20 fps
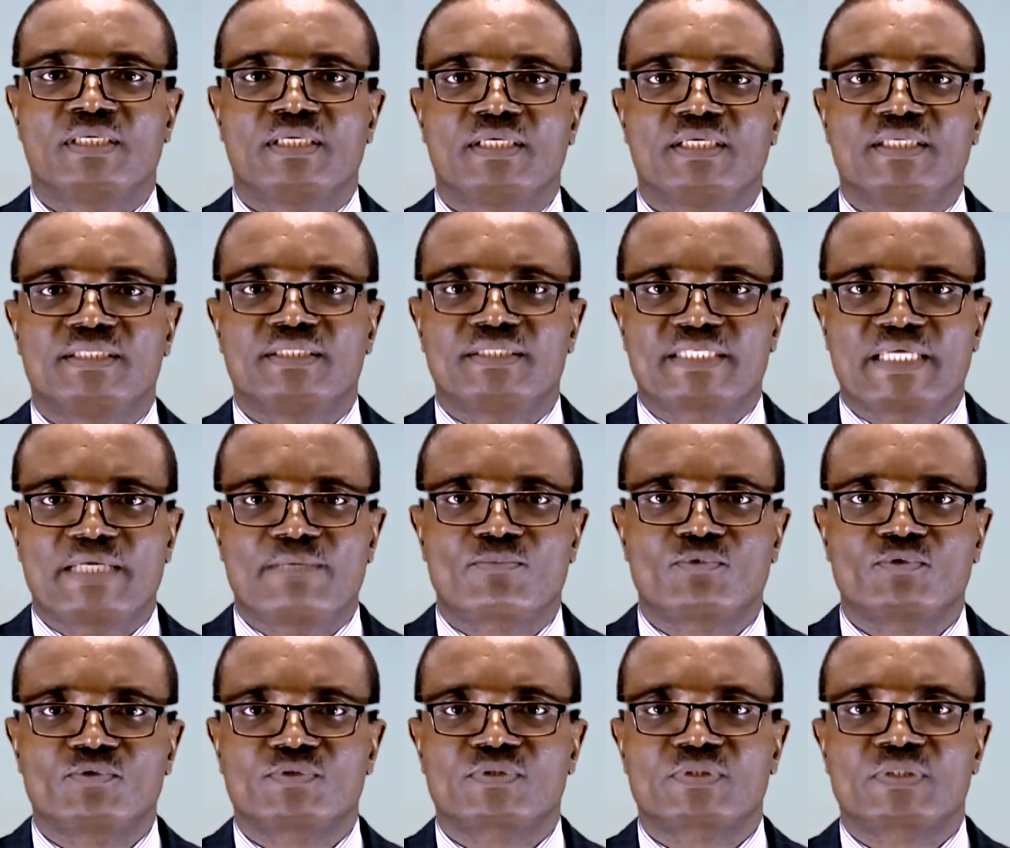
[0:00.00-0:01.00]
in
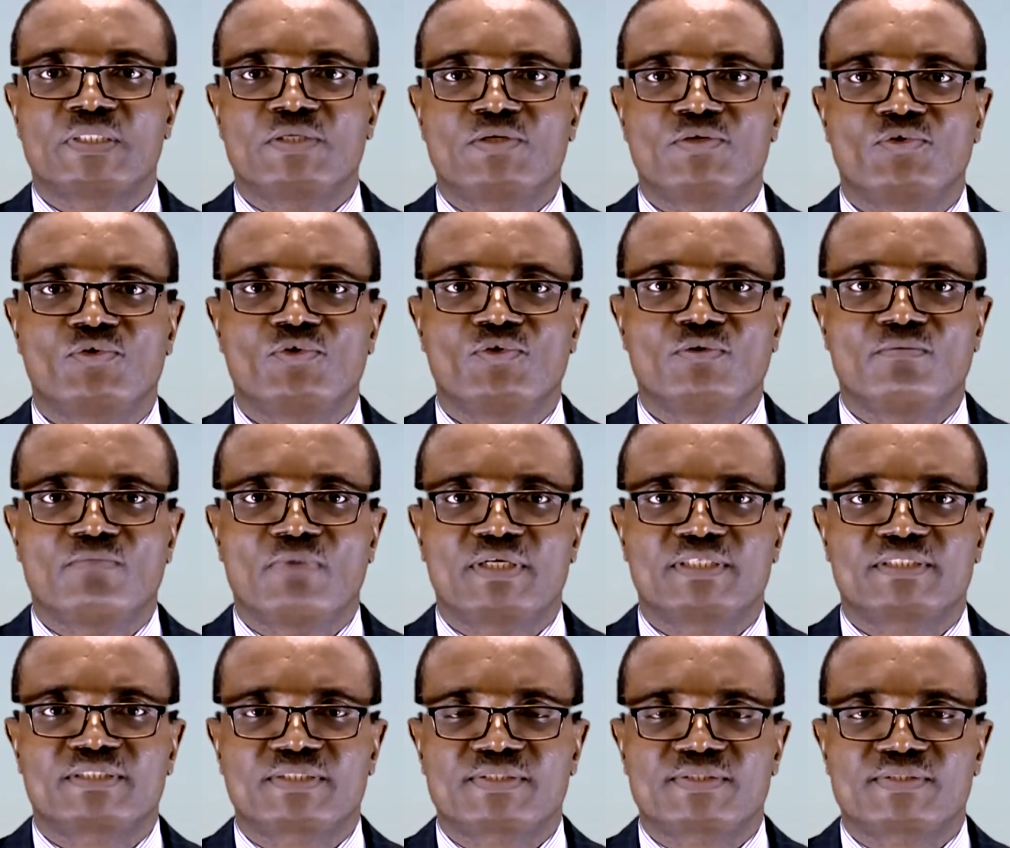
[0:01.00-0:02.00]
Cameroon's new
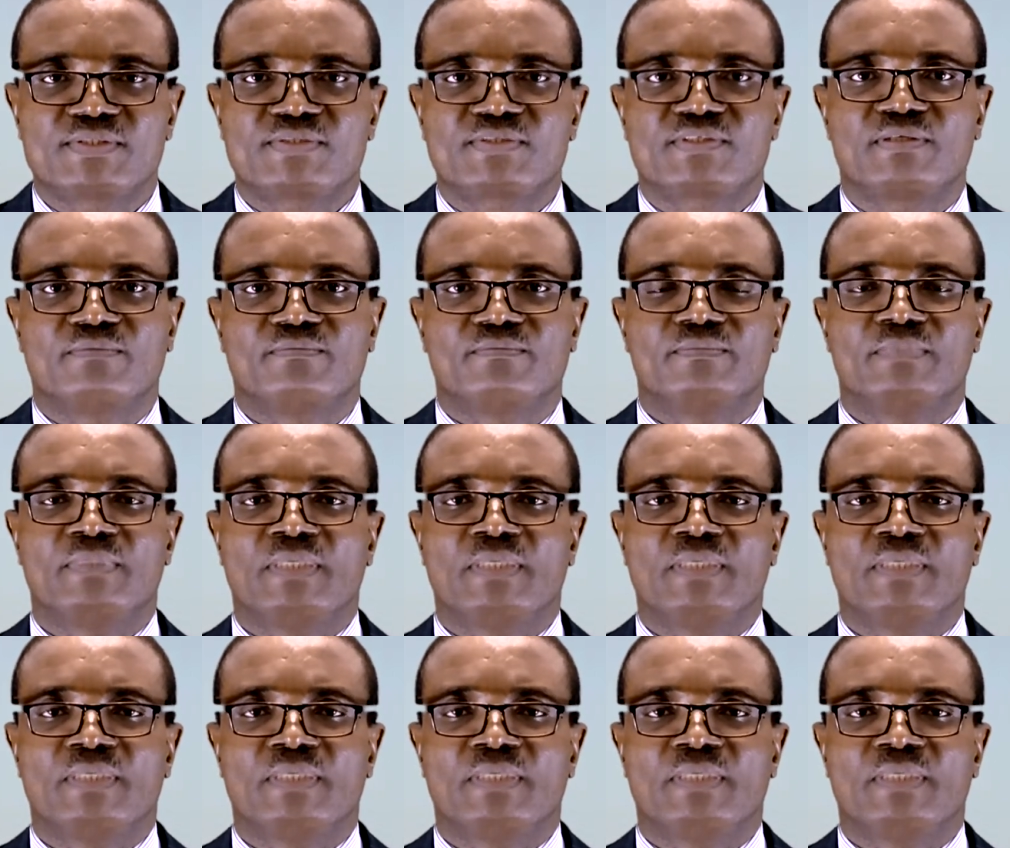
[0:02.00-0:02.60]
monetary system,